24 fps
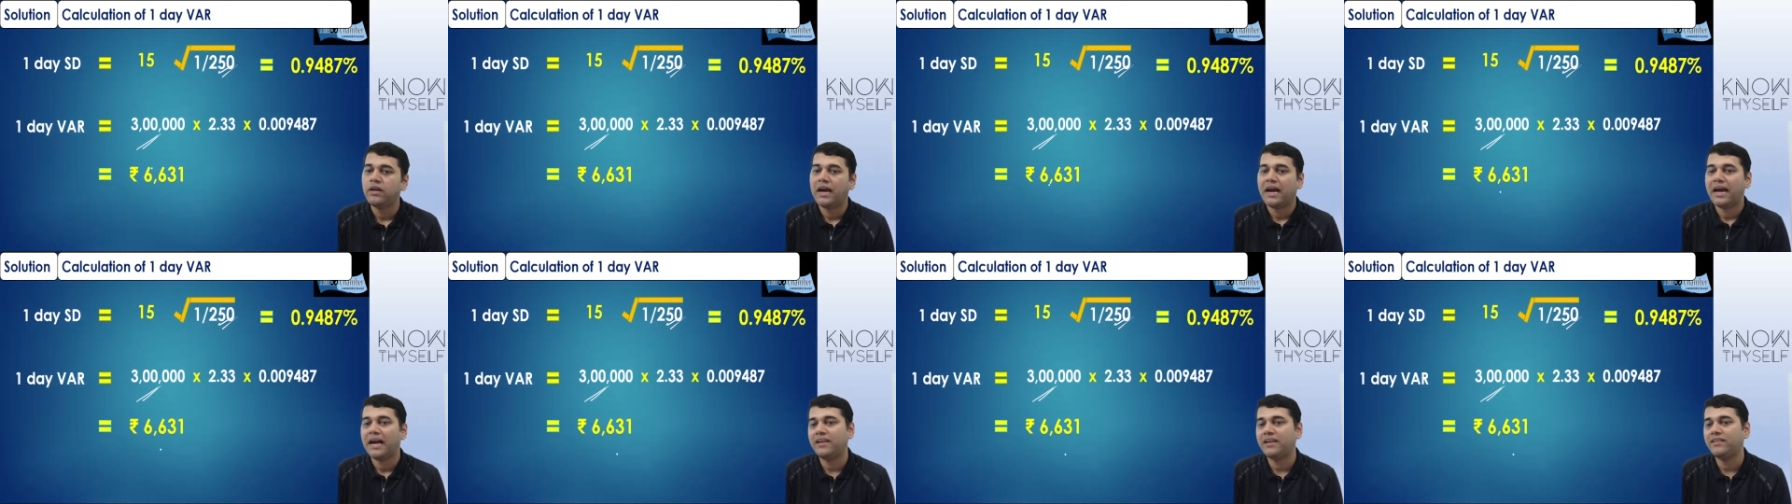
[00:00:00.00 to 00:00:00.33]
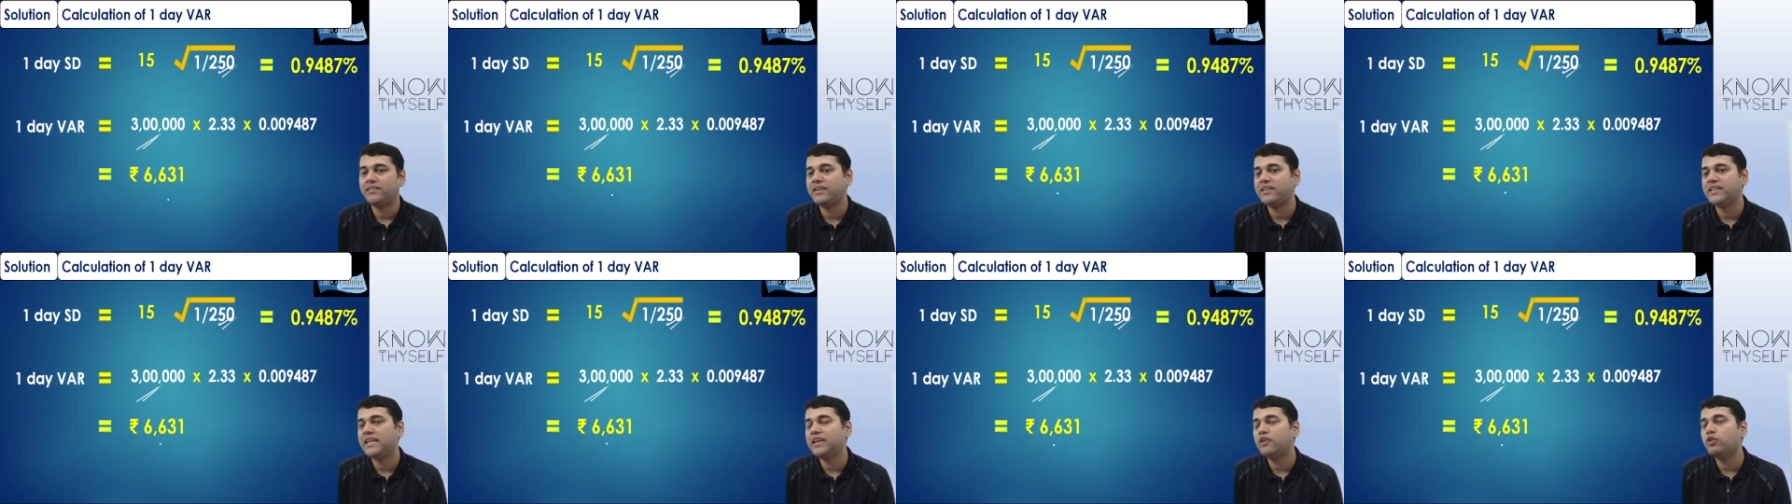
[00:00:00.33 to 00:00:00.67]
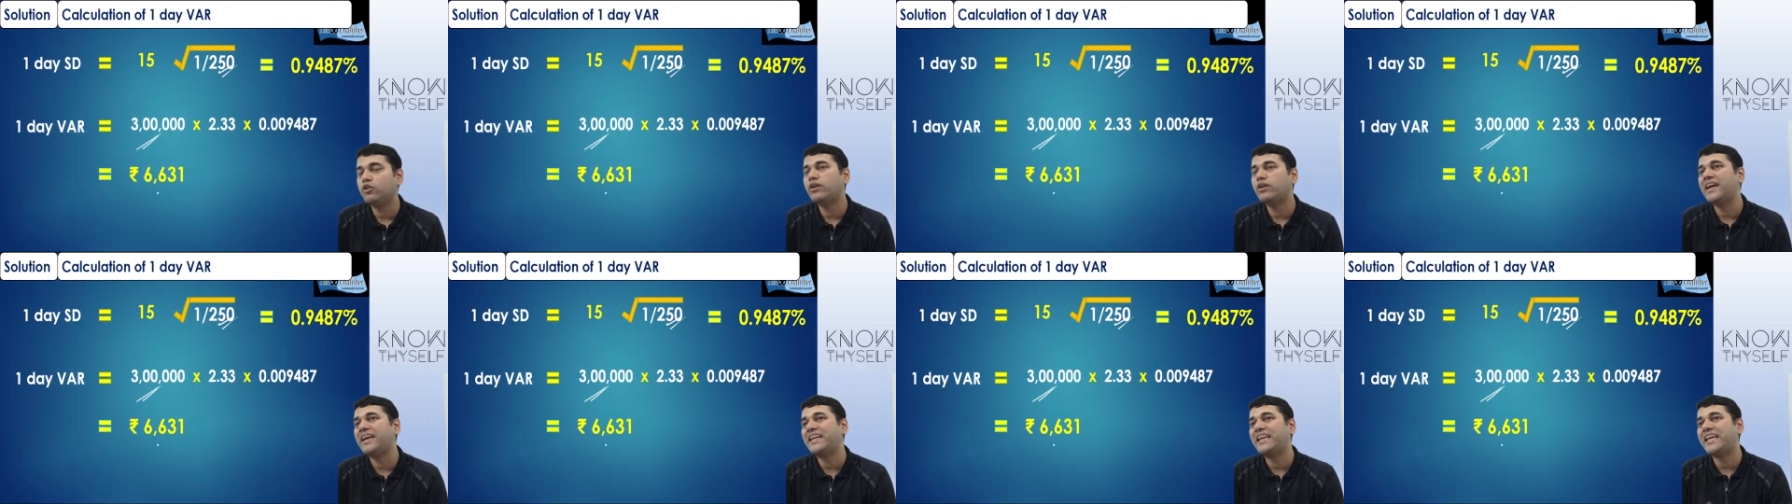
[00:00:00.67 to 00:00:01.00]
I say that
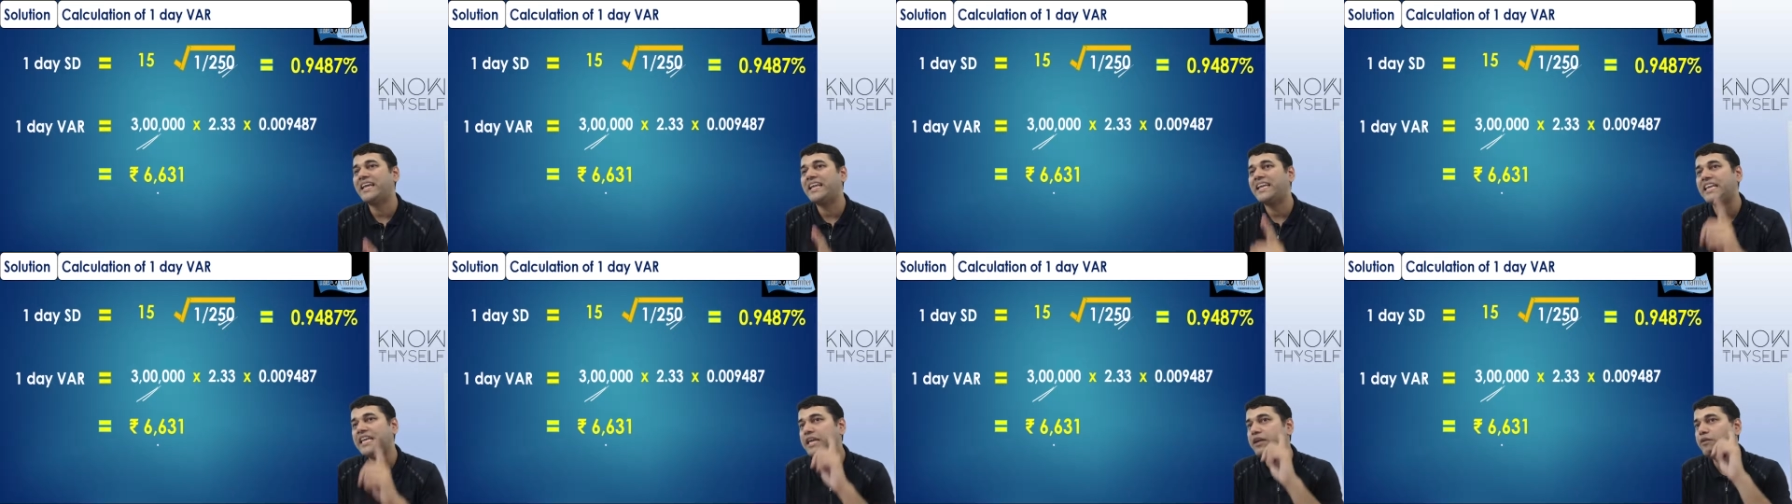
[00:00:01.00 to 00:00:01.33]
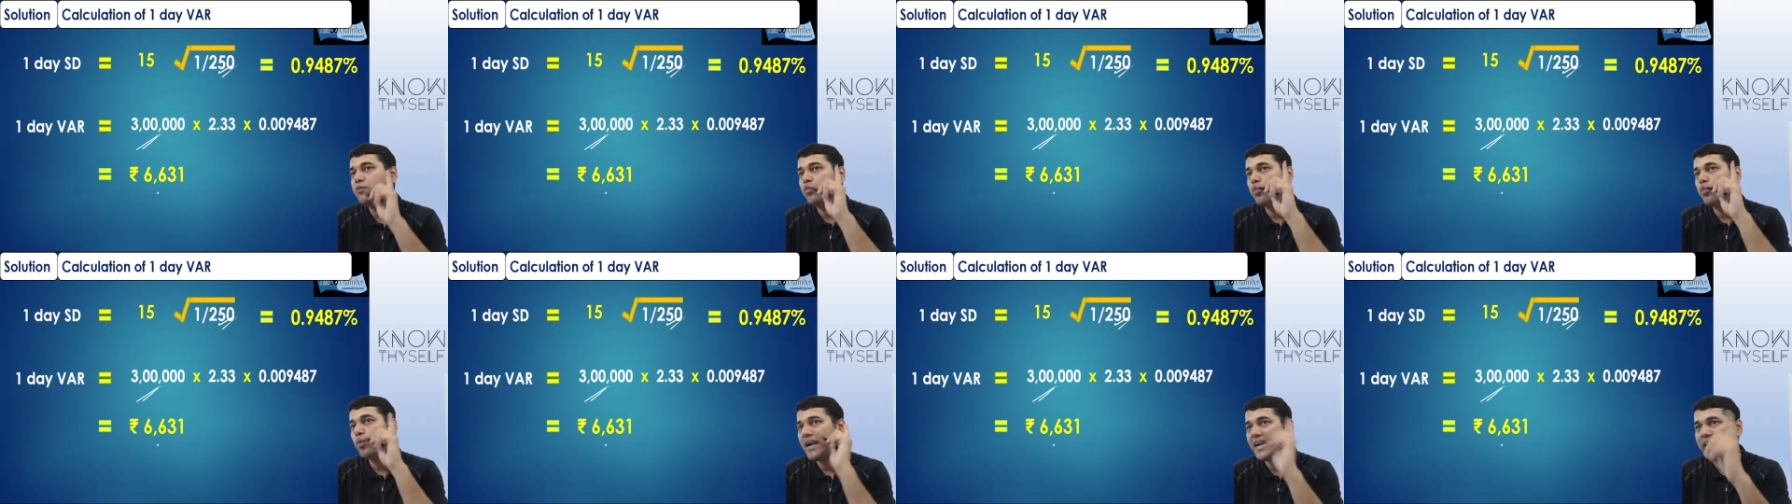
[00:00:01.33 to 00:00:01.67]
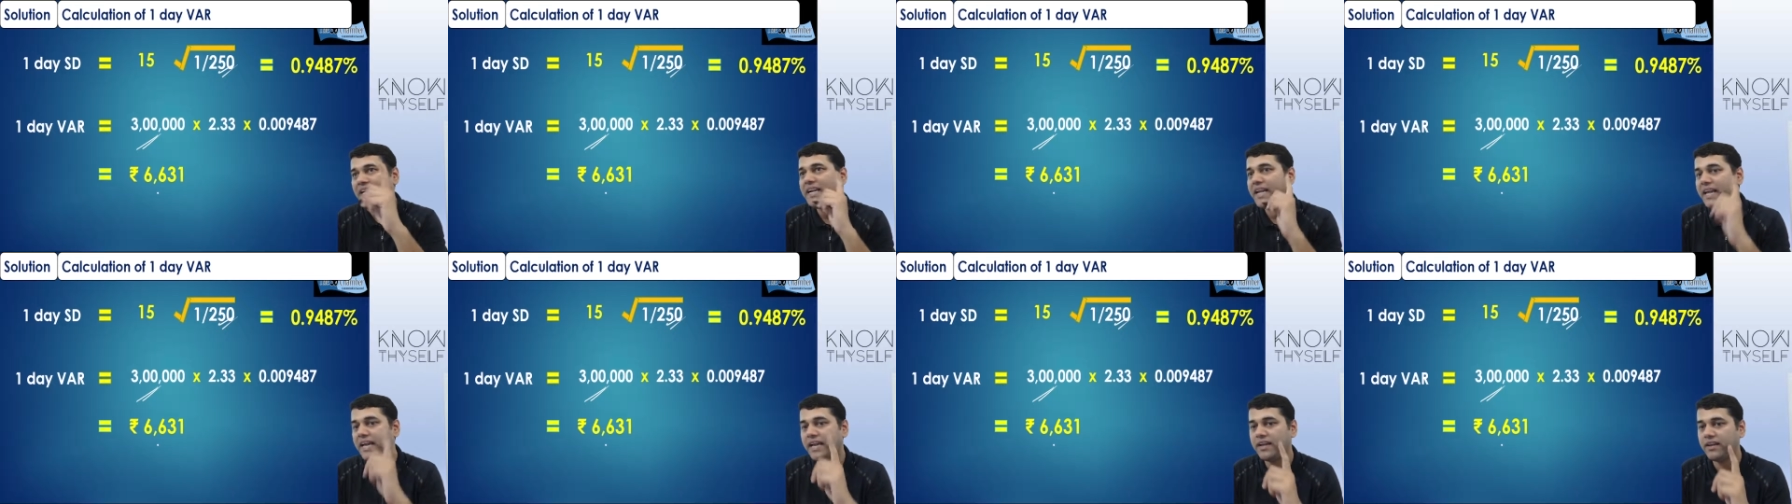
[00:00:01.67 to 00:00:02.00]
look at any one
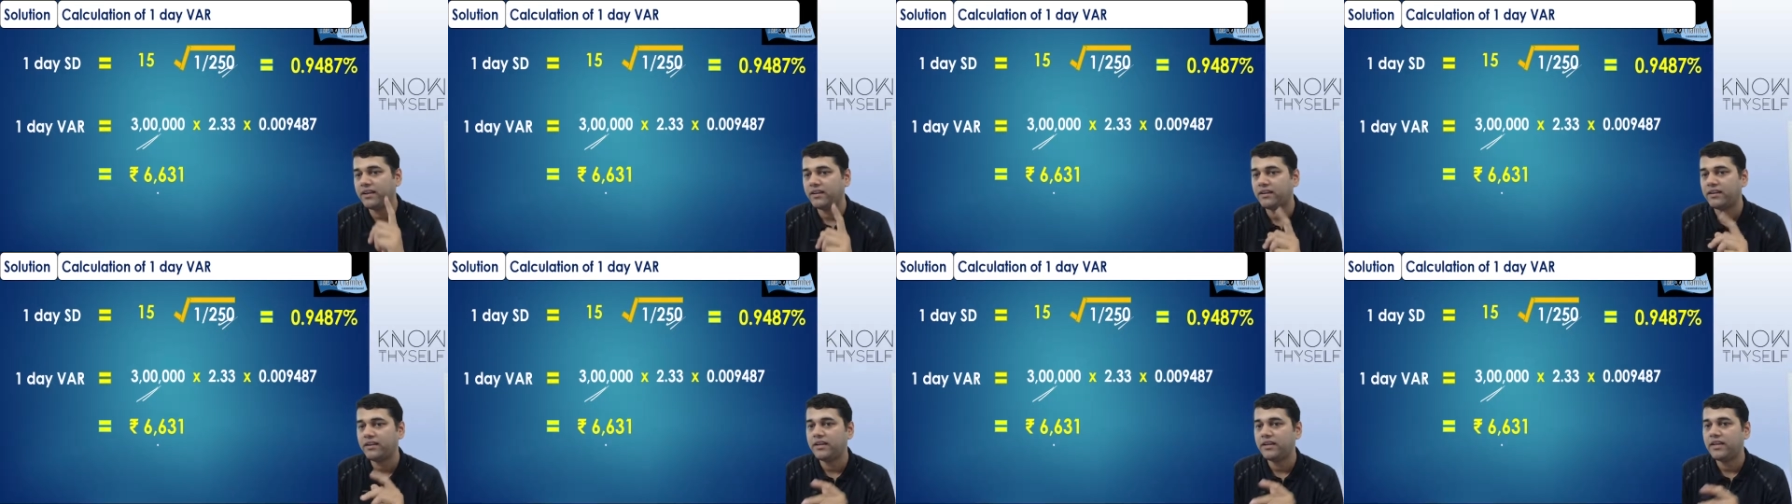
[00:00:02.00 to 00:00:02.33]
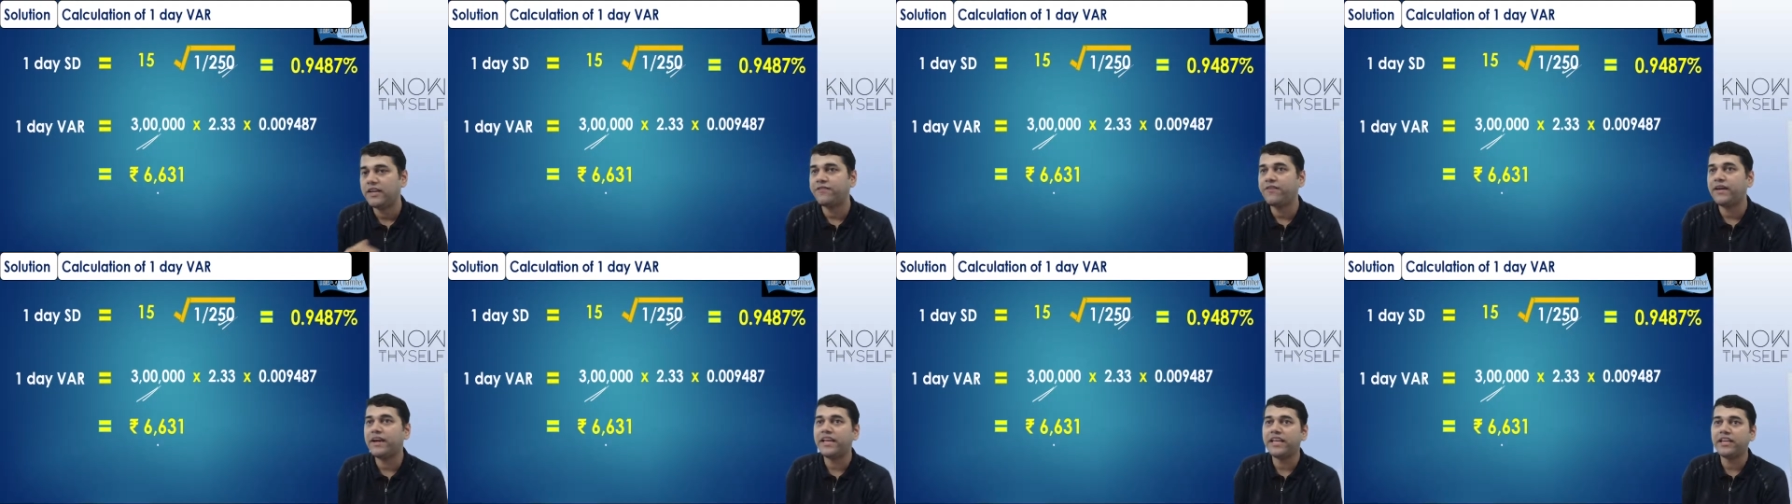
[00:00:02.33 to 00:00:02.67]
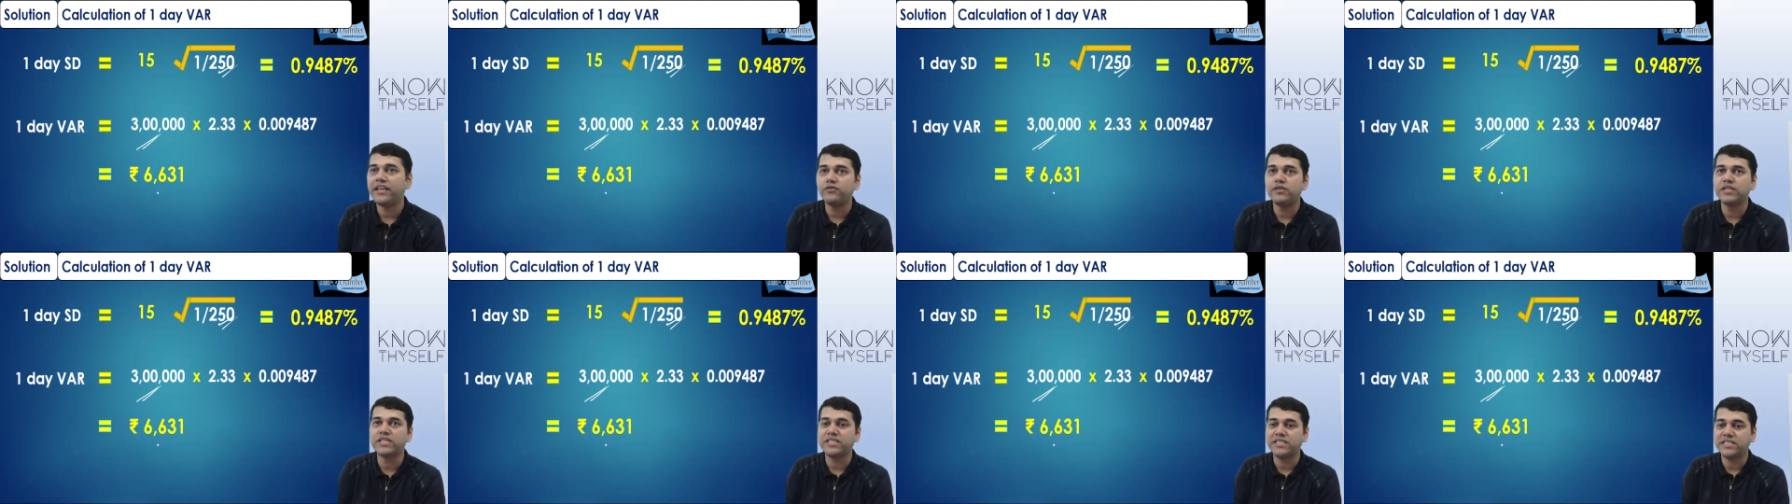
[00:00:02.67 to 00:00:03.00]
day, if I
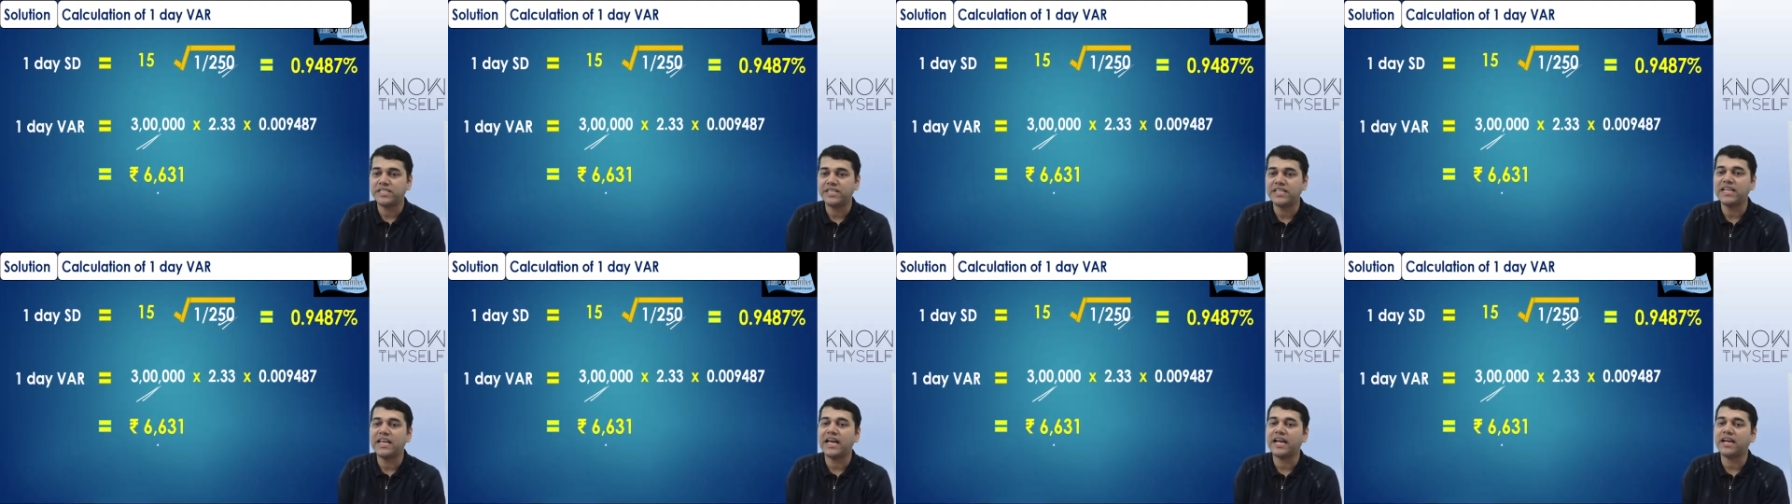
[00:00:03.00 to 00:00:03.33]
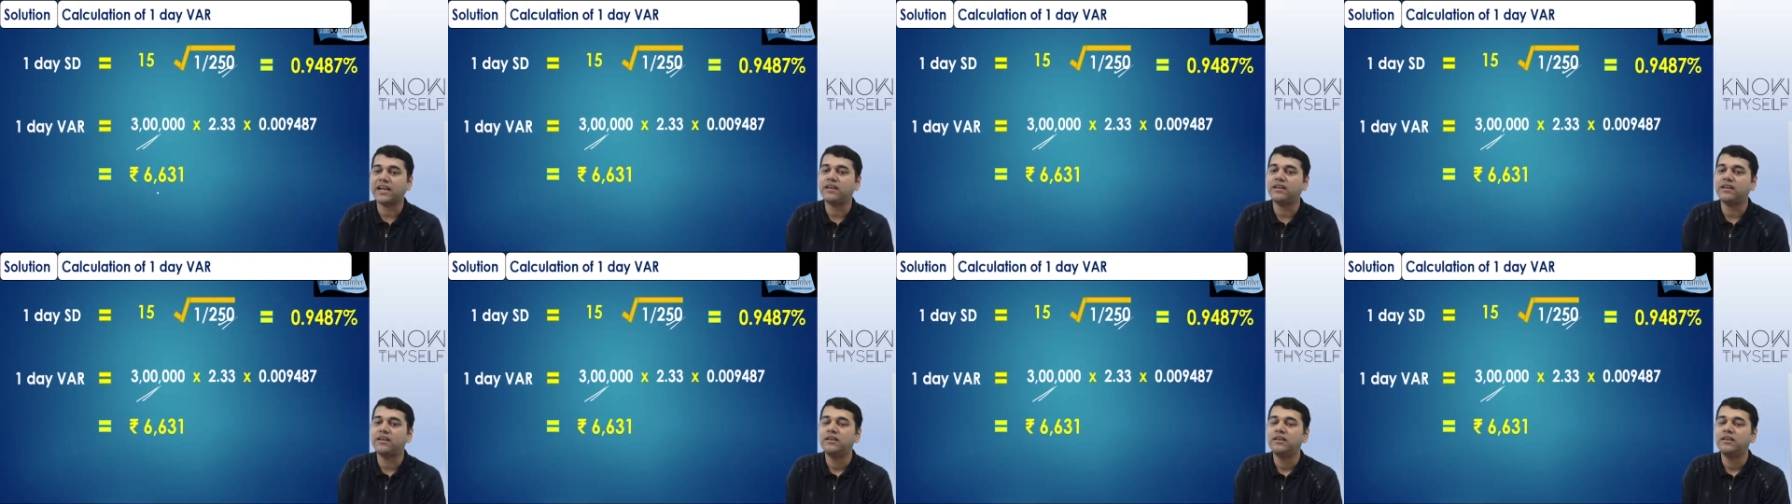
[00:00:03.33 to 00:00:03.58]
invest 3 lakh,